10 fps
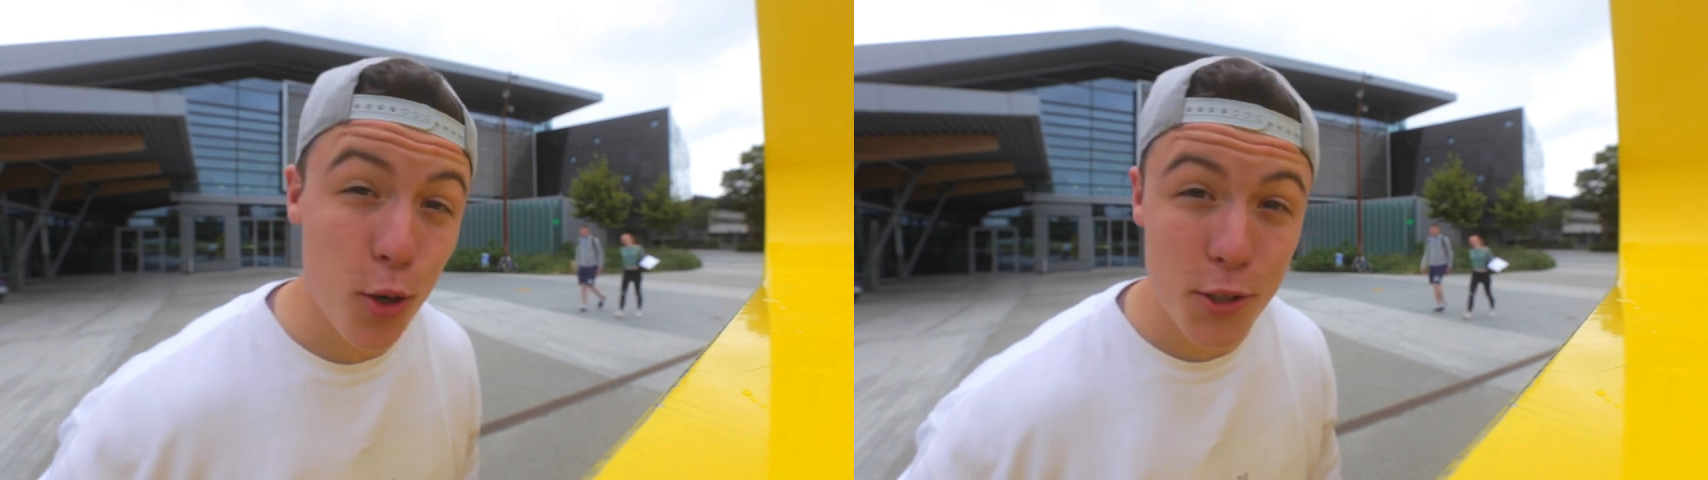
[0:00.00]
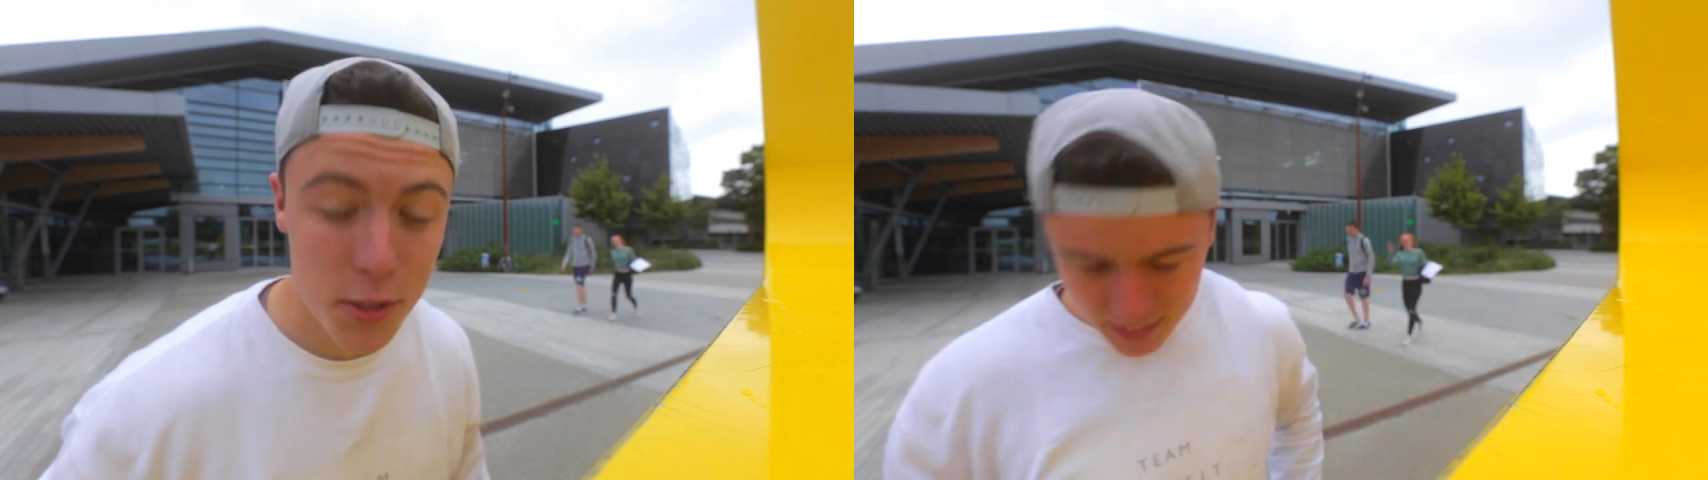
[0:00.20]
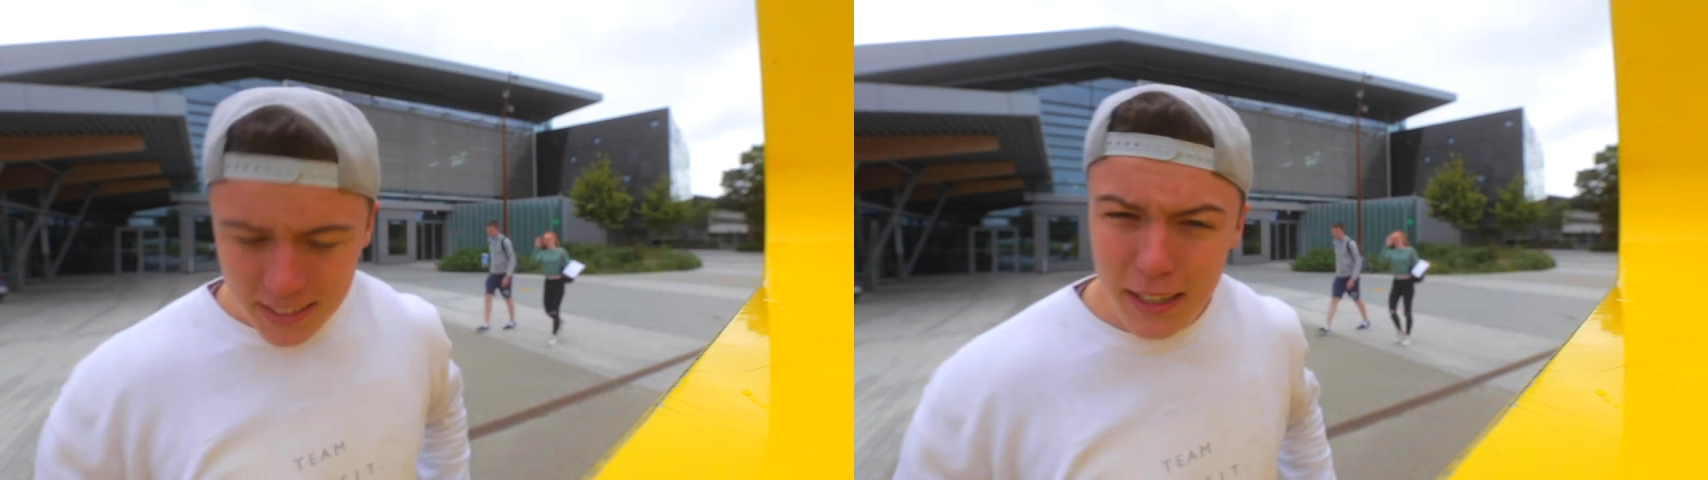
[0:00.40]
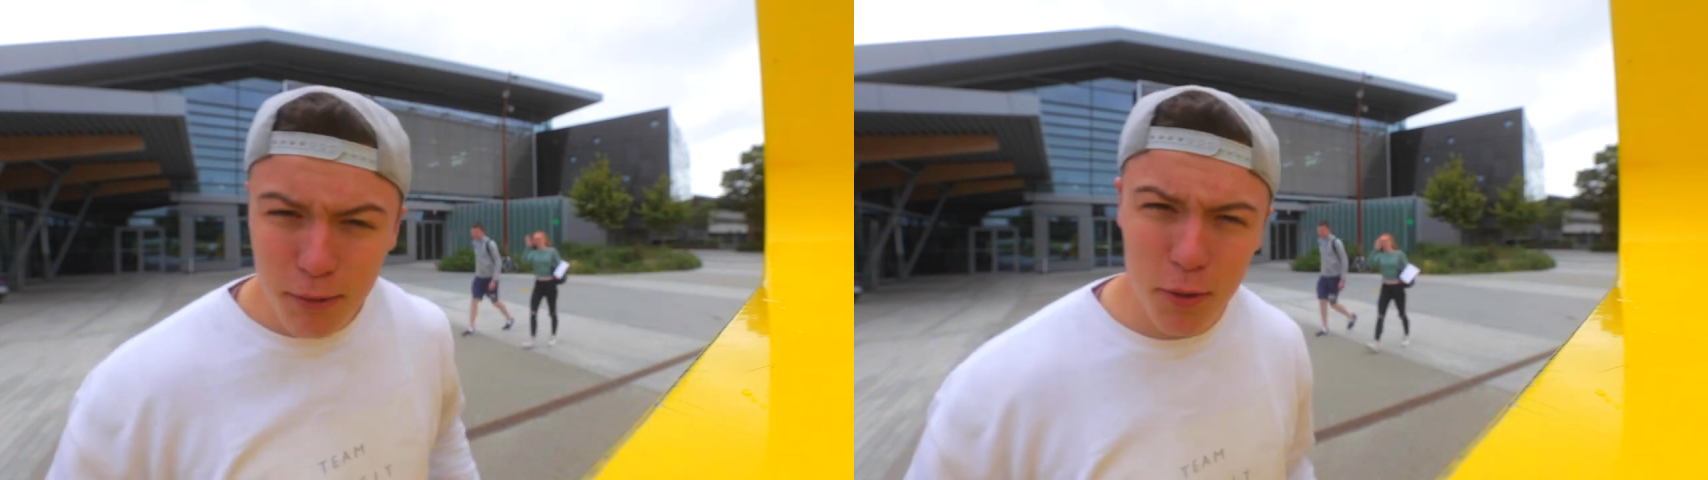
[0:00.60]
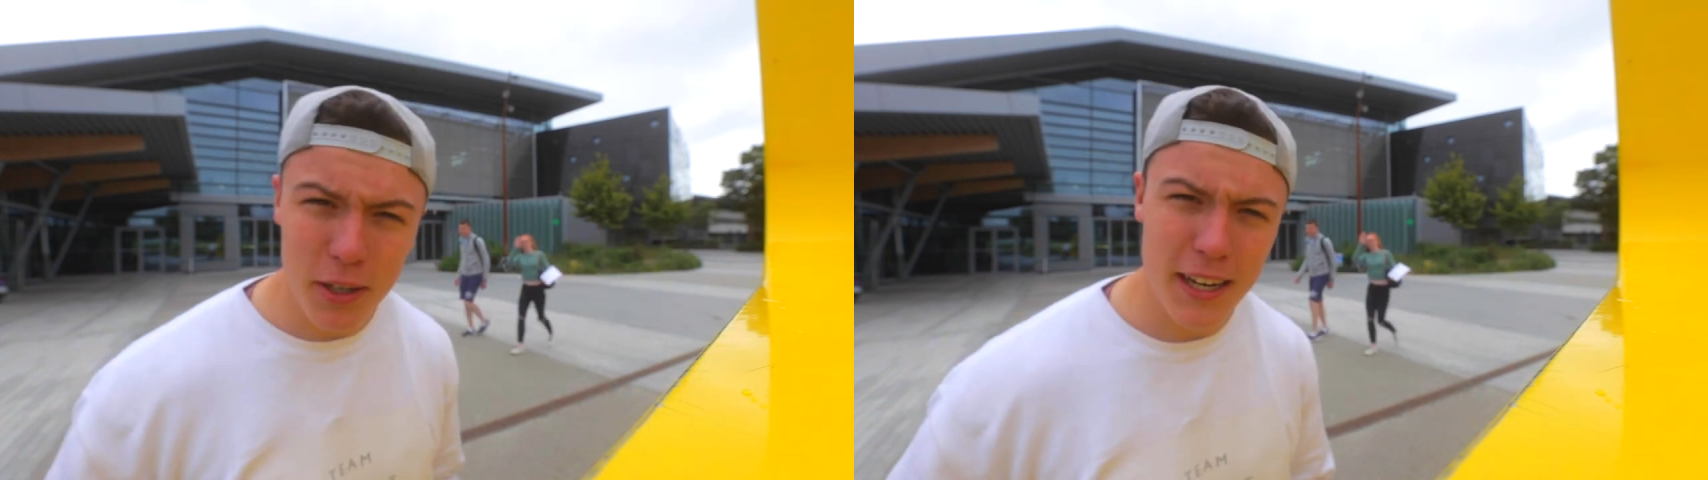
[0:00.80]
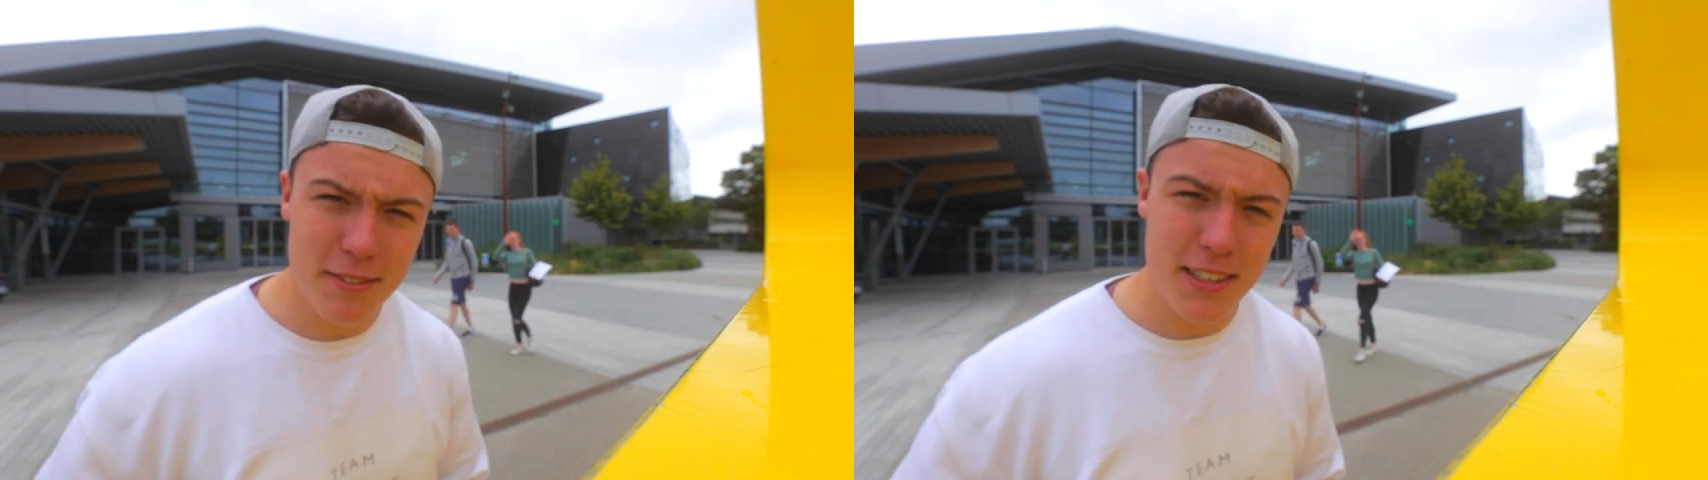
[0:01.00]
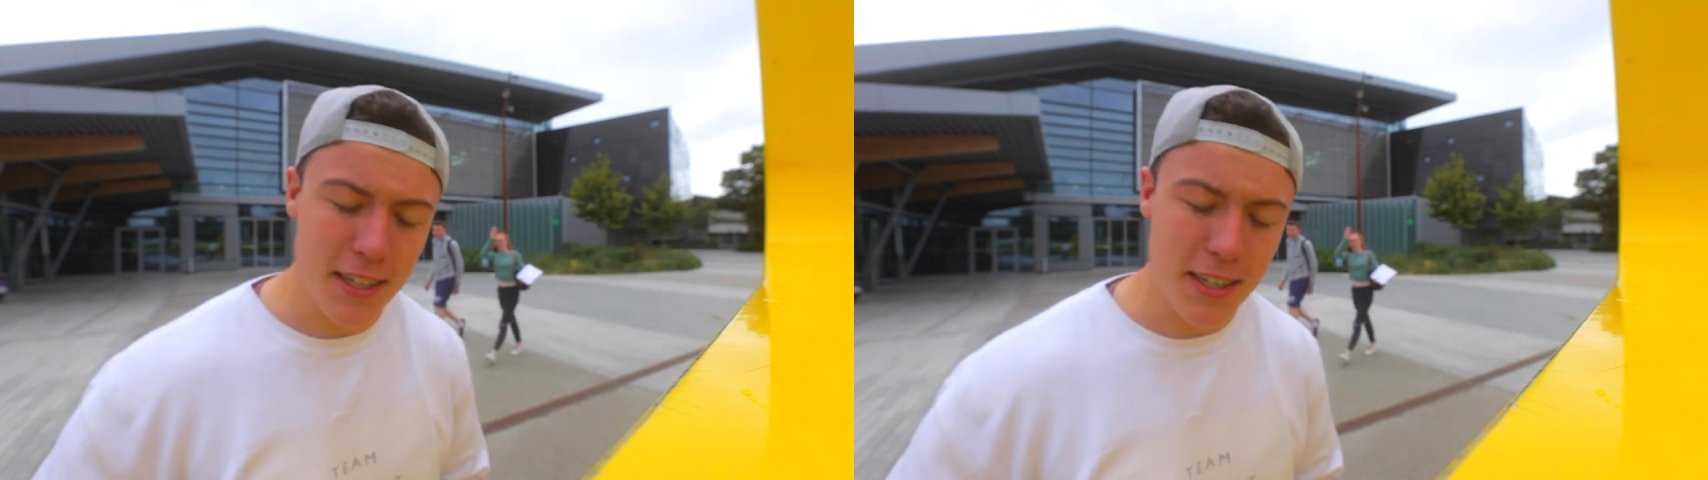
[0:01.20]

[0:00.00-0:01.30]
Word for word: point. Now all we have to